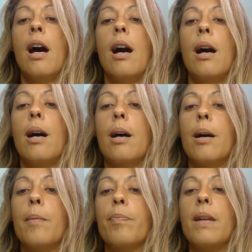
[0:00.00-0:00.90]

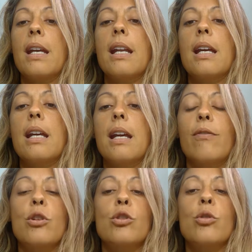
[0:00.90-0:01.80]

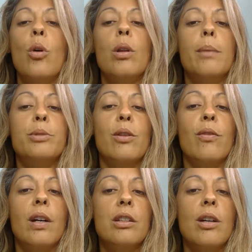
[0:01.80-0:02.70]
if you scroll up to the
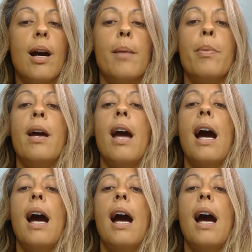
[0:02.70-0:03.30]
very top,